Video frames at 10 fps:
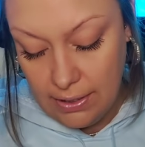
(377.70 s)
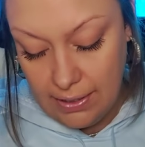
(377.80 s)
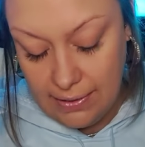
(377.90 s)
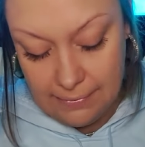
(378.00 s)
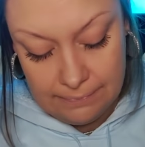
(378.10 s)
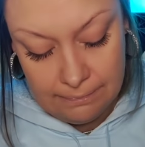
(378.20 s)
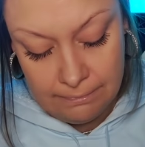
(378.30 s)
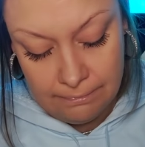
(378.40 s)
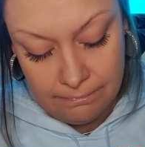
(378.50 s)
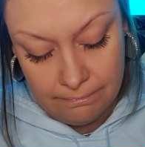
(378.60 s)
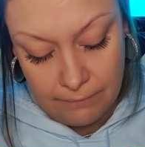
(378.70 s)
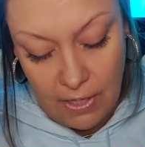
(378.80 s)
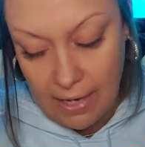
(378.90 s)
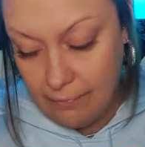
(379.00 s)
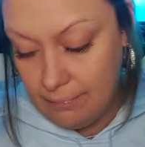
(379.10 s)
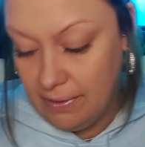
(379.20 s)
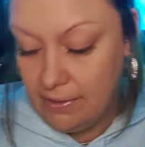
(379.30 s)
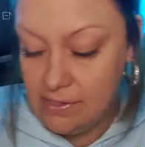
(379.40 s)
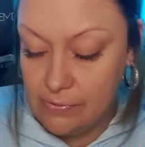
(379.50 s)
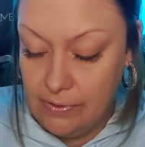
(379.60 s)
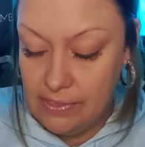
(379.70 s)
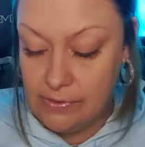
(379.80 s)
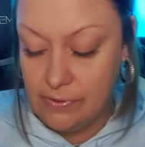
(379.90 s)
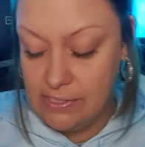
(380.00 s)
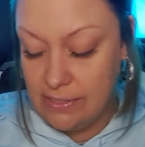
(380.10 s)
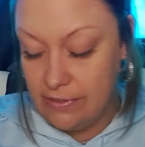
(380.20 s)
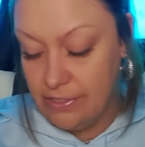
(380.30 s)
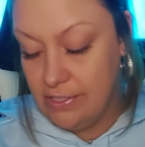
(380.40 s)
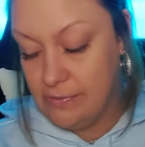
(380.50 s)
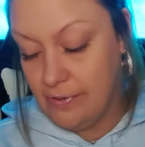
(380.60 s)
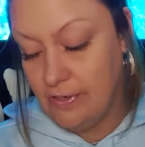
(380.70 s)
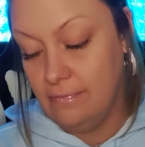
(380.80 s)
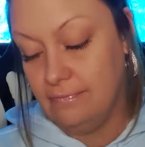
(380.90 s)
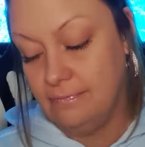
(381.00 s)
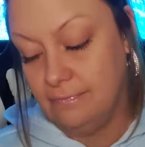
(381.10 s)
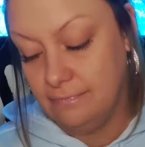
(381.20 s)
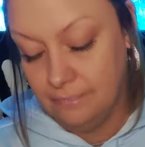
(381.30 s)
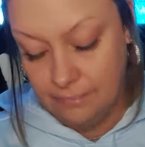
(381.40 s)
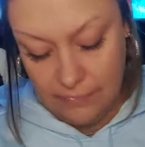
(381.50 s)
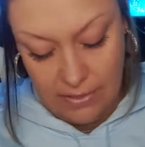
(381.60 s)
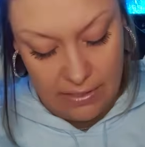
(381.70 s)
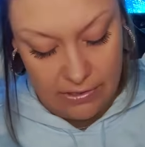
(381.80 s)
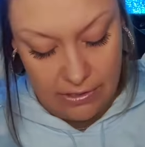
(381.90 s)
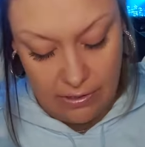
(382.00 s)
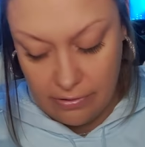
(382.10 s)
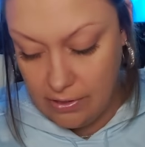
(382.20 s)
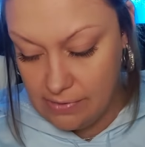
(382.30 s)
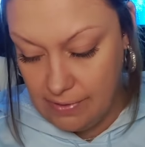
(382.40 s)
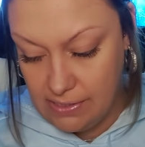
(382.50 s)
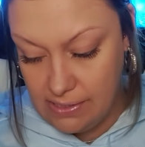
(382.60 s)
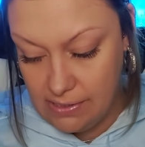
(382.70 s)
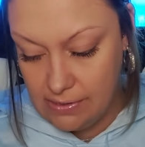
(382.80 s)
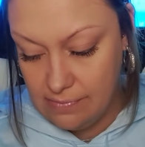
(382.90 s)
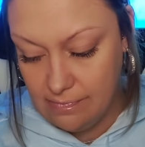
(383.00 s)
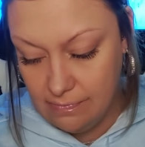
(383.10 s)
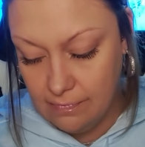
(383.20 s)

yeah, I would be in this Queen of Swords energy as well thou shalt not cross Pisces.